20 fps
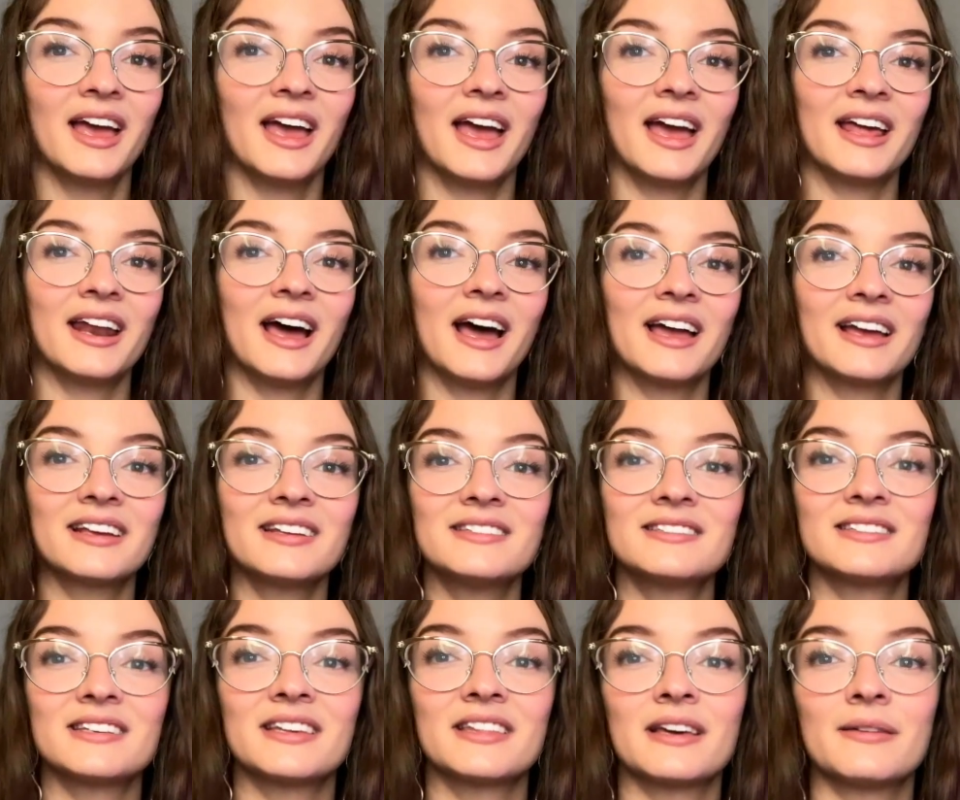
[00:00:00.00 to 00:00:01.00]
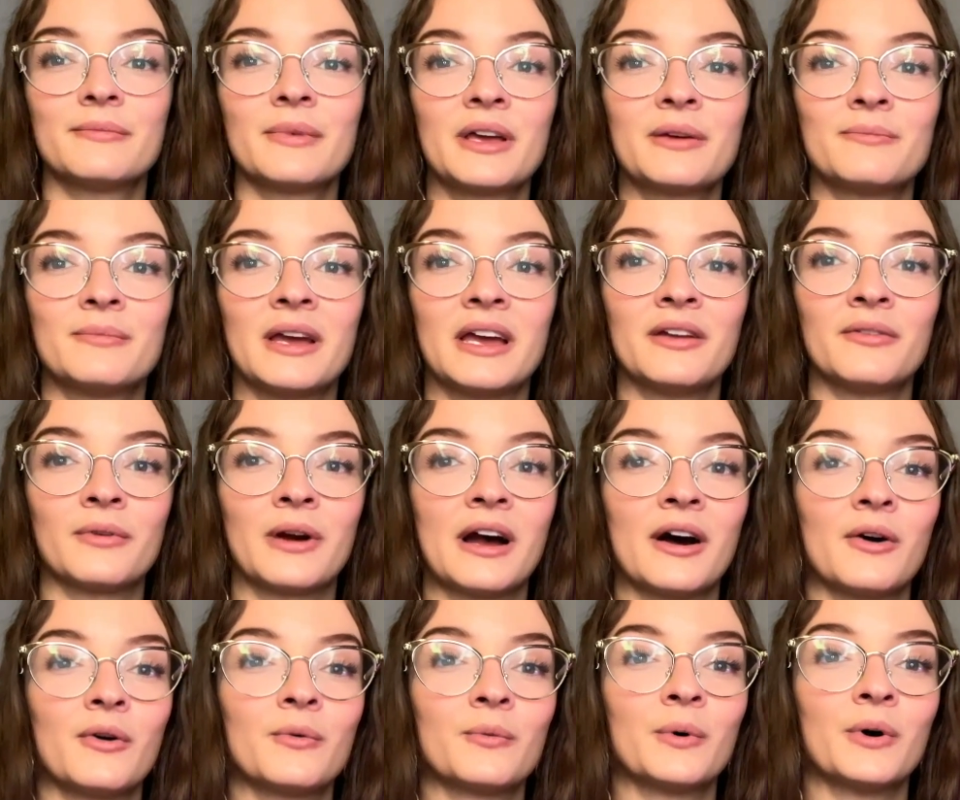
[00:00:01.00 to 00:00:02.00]
And I can see that my main
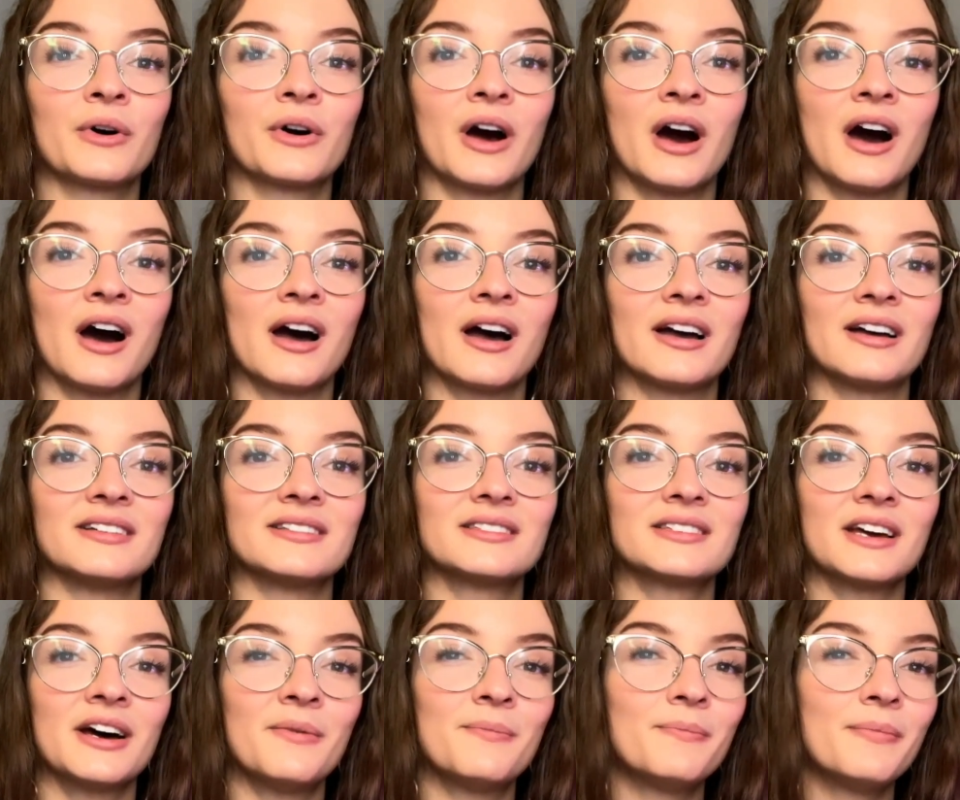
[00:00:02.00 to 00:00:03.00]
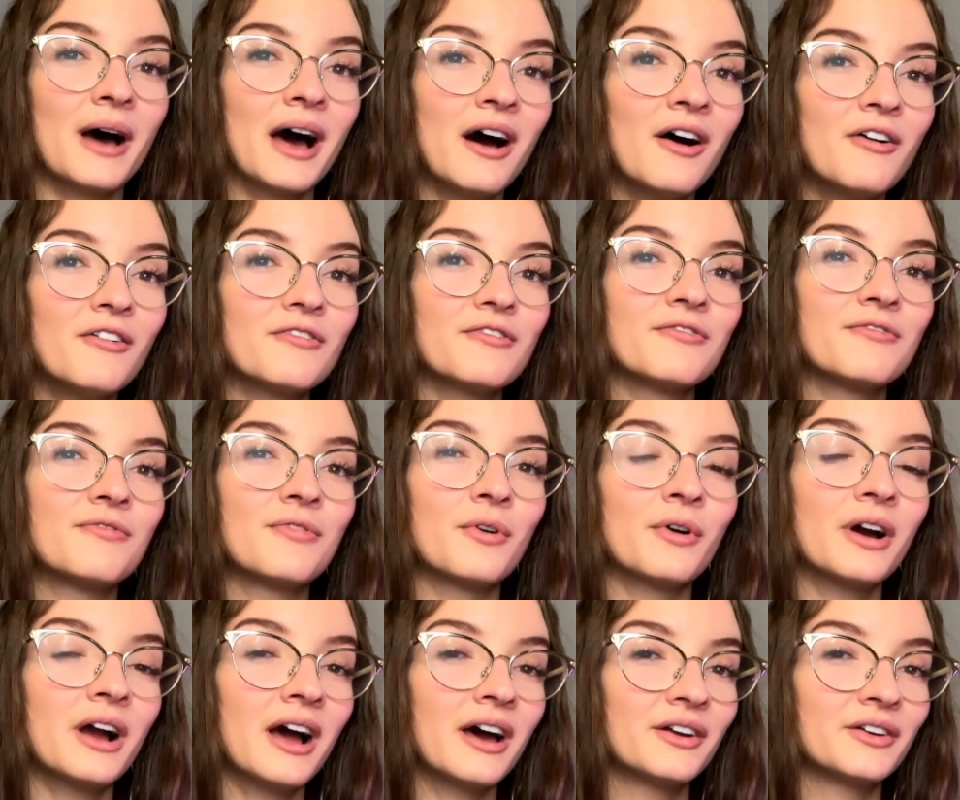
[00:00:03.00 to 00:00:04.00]
route will cost about
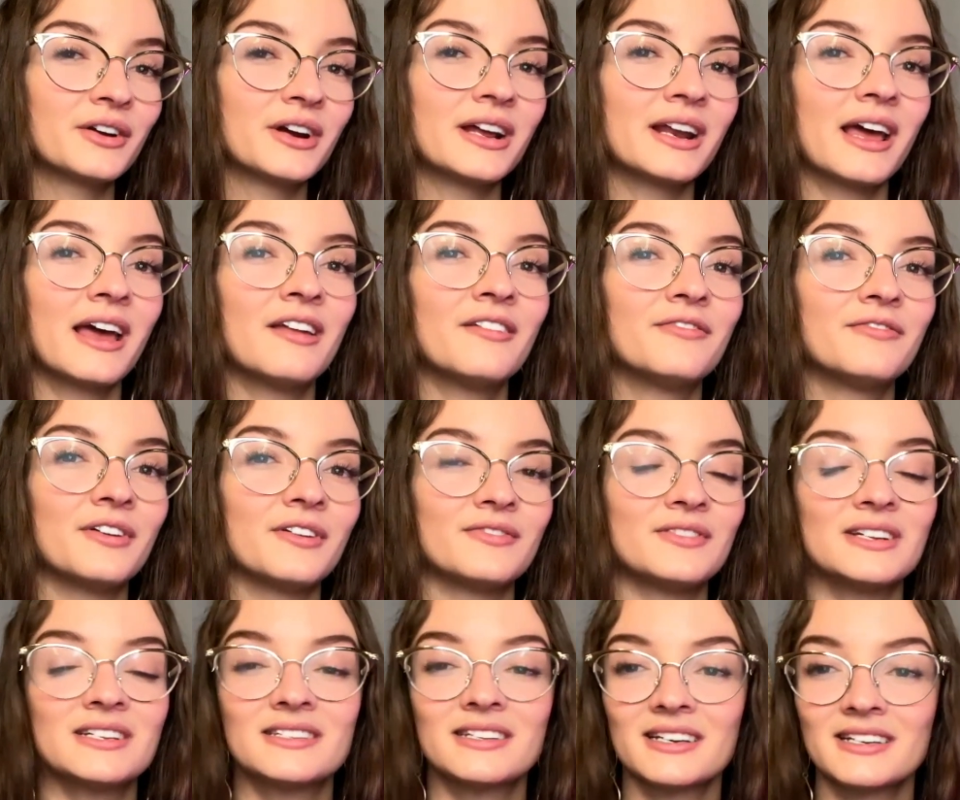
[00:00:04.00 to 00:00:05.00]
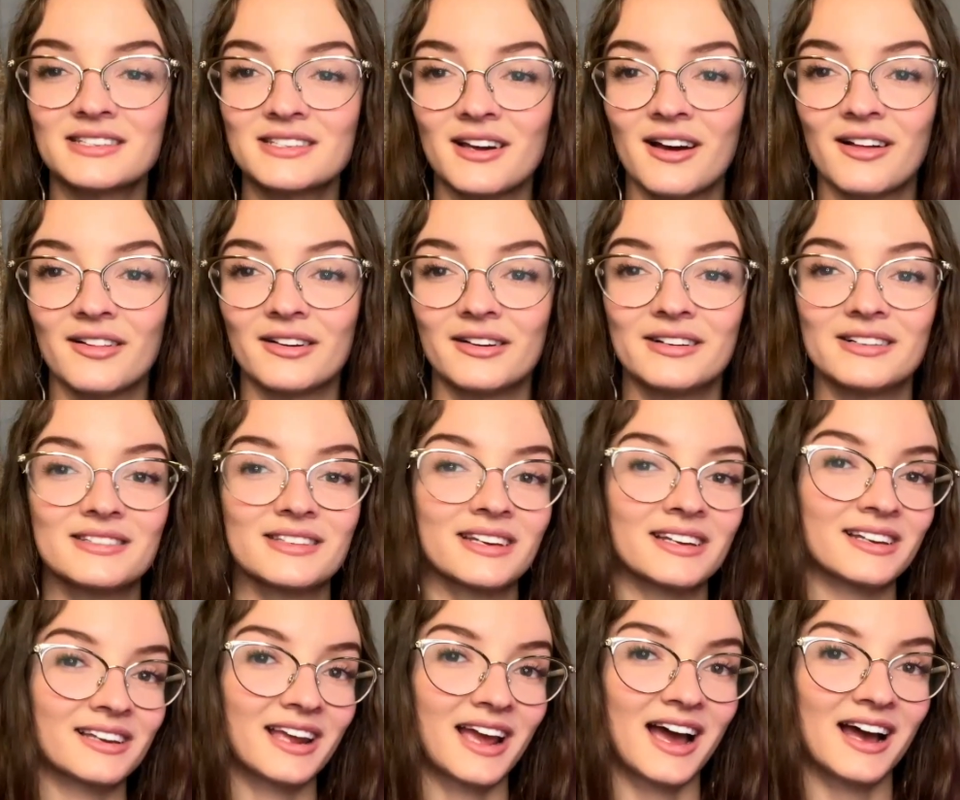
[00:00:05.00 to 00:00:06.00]
$456
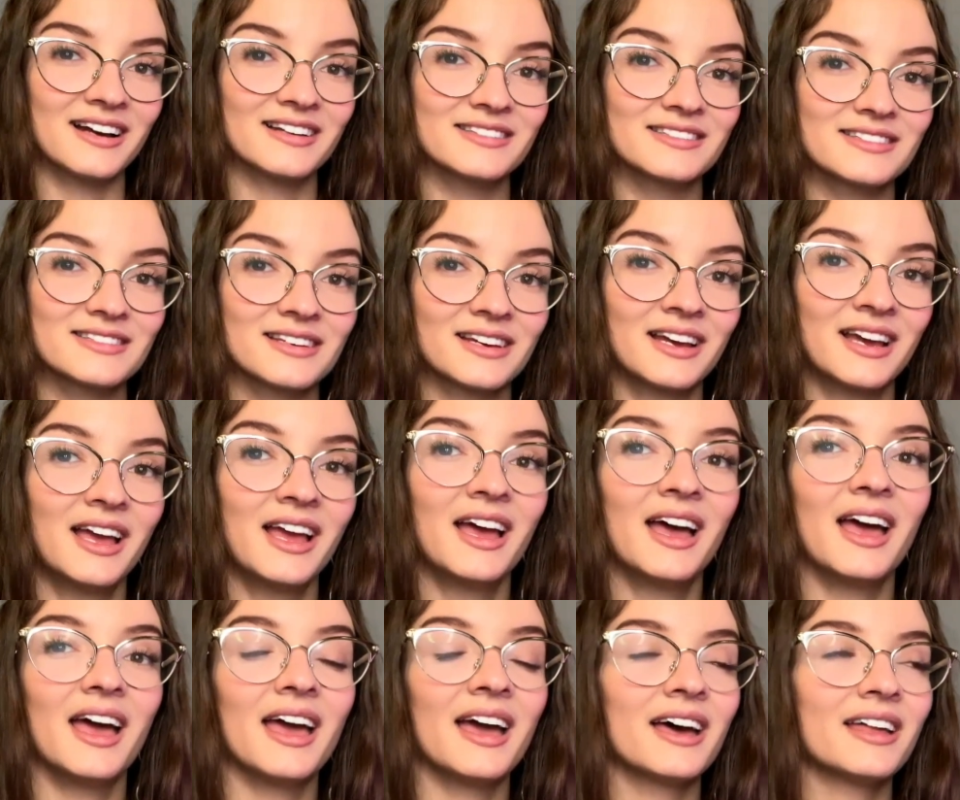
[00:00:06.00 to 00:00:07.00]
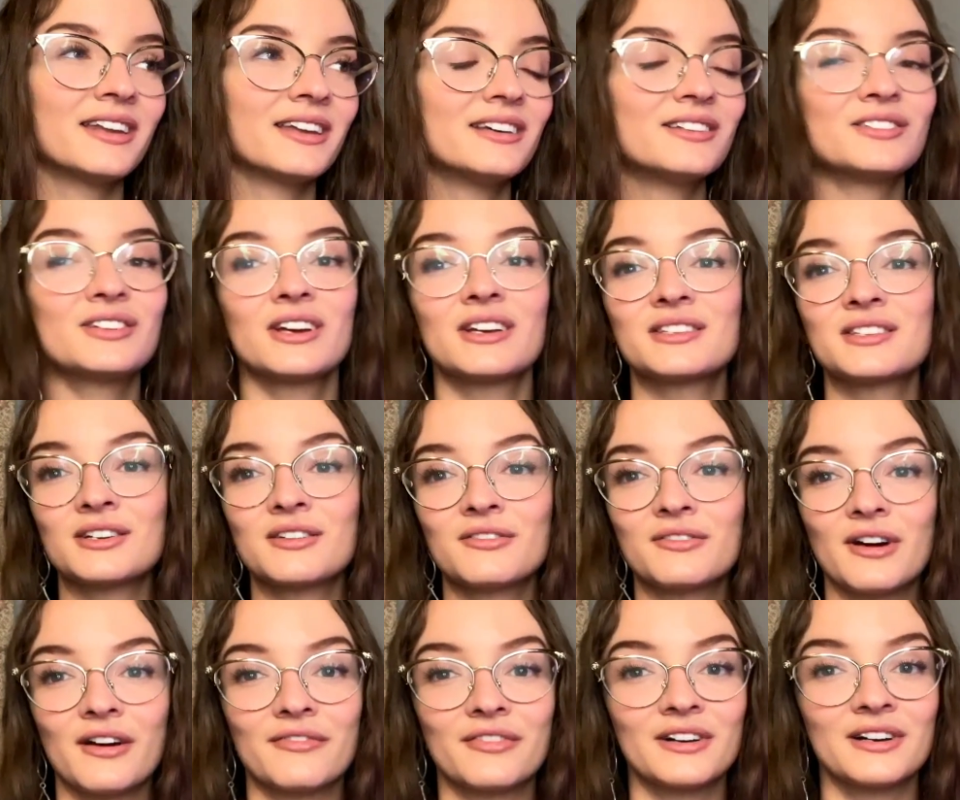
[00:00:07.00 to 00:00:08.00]
in gas. And just to
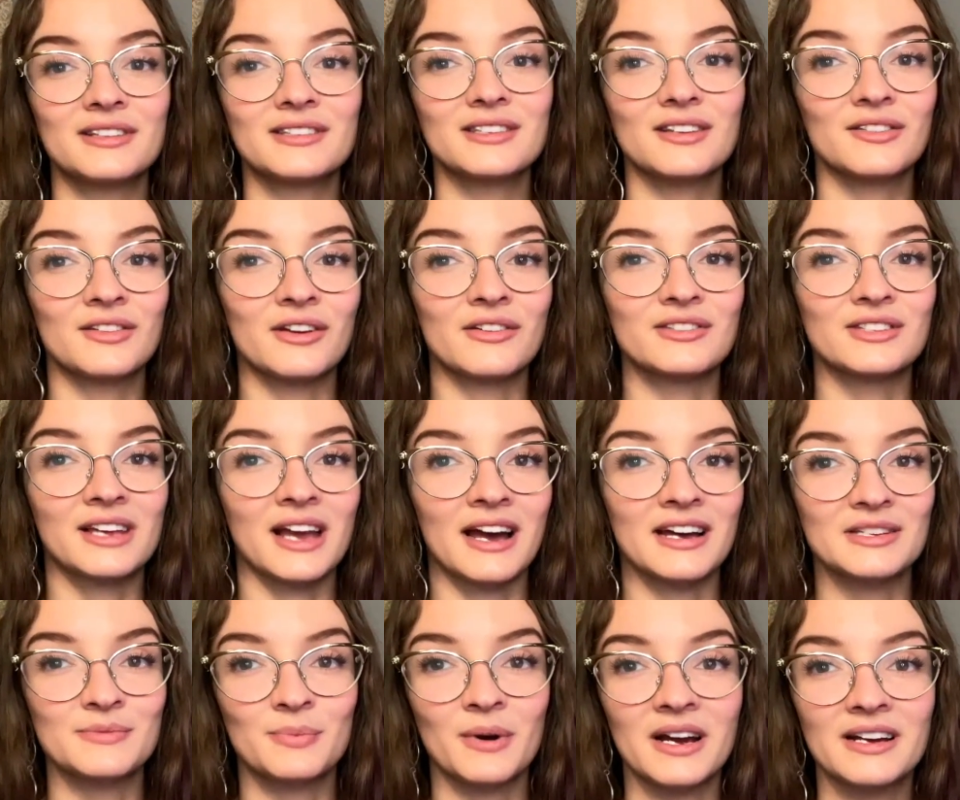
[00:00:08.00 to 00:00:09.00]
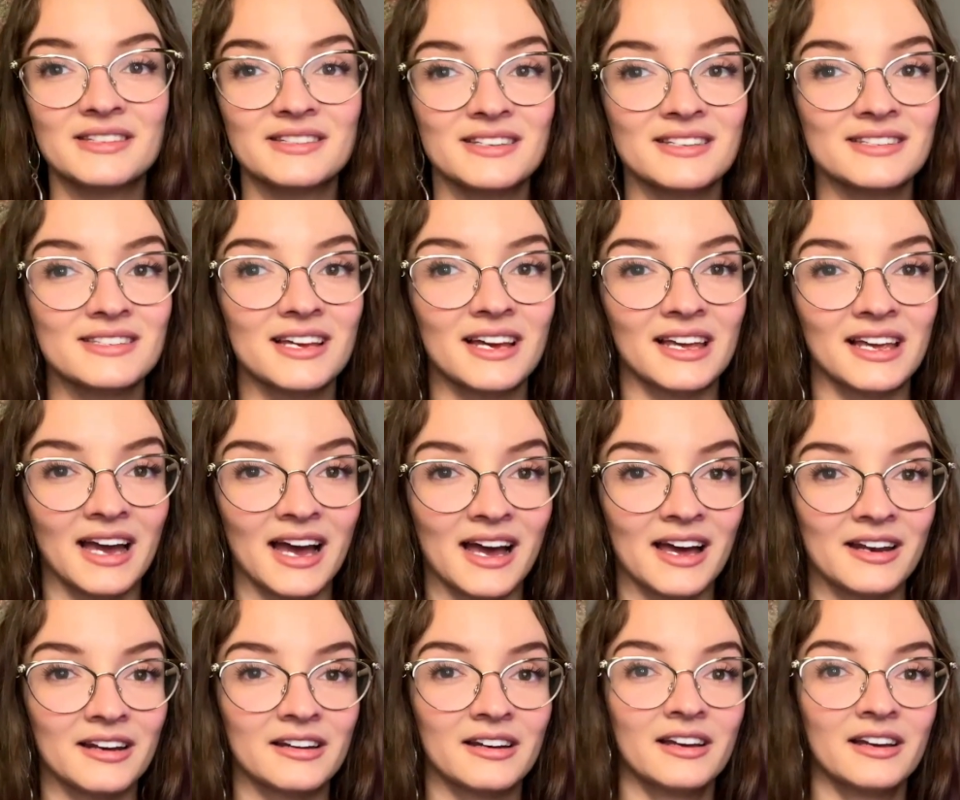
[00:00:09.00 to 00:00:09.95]
reference those gas prices again,